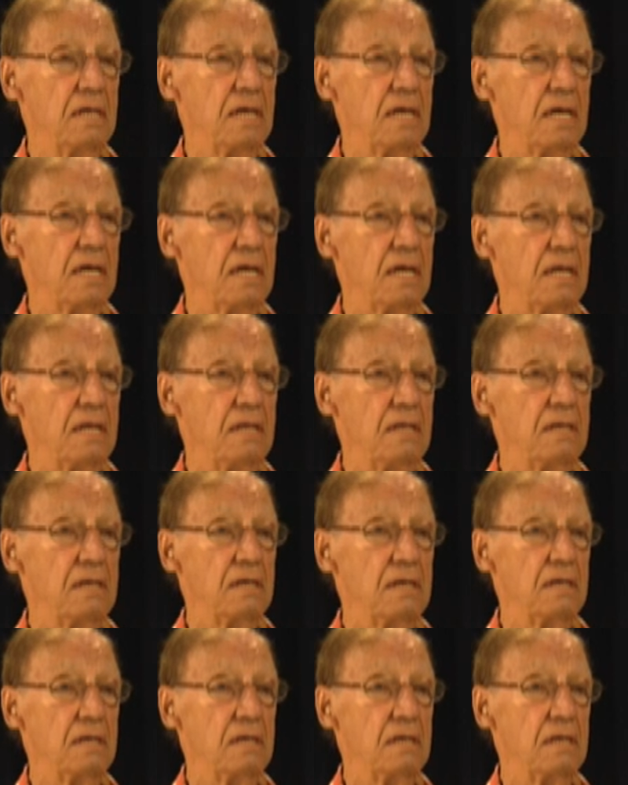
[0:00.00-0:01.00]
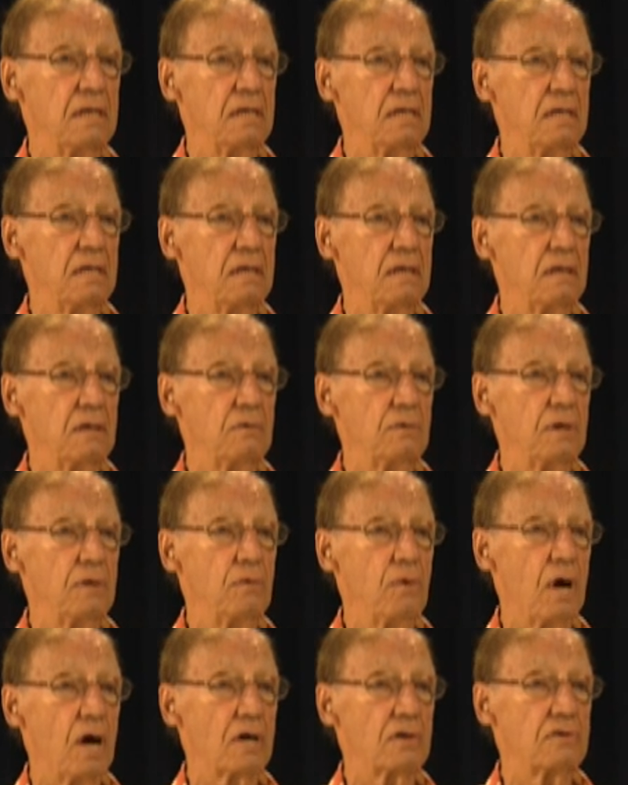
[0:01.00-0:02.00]
and we
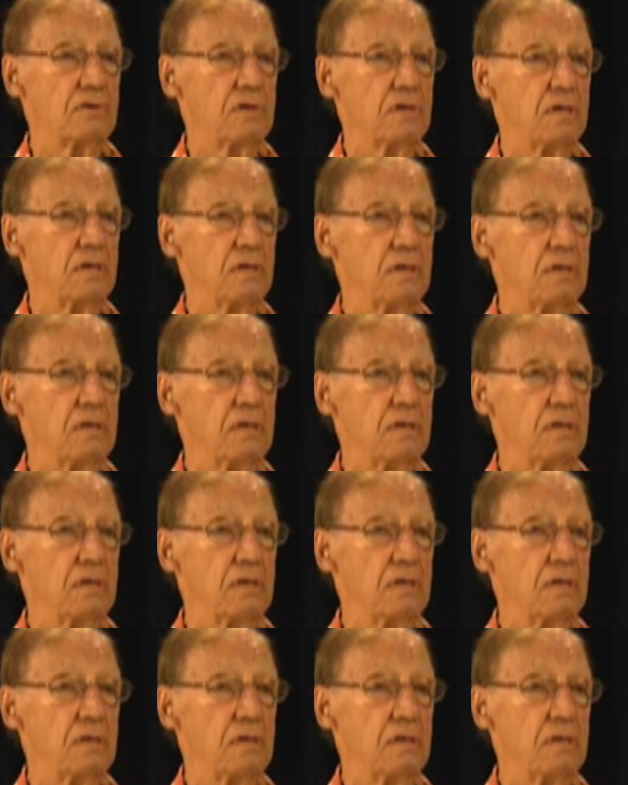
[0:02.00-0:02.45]
walked